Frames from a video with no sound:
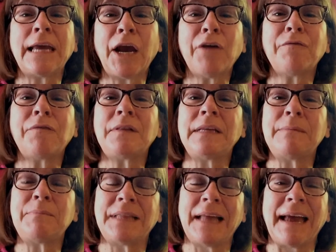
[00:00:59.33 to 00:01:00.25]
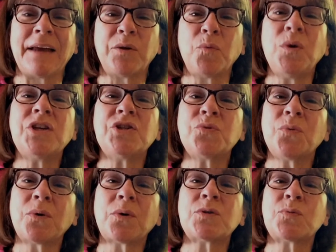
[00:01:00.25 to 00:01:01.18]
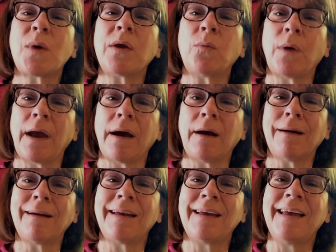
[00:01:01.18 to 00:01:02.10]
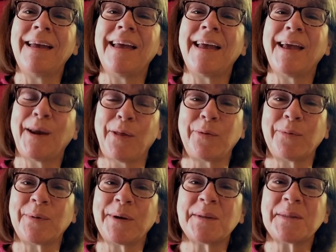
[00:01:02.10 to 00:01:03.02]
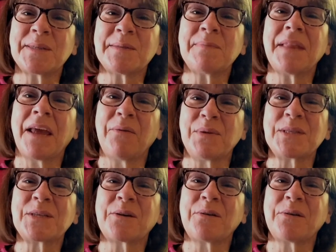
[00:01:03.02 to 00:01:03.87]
carefully planned which words went where. In other words, it was